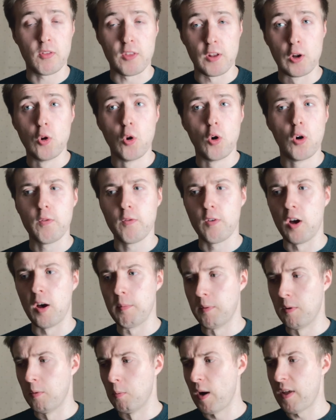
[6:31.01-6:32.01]
the law
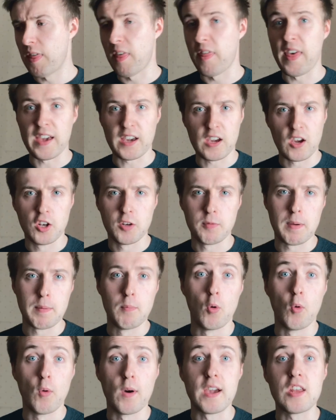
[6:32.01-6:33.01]
firm and whether they're going to be
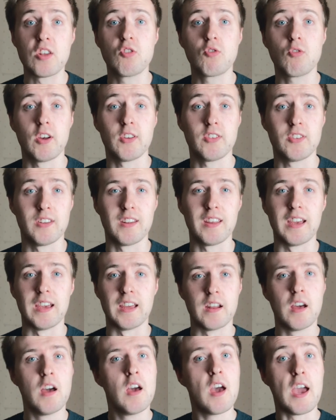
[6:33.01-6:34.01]
more interested
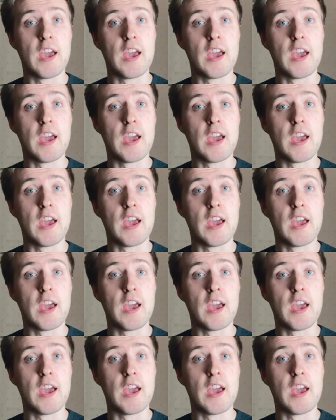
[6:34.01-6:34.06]
in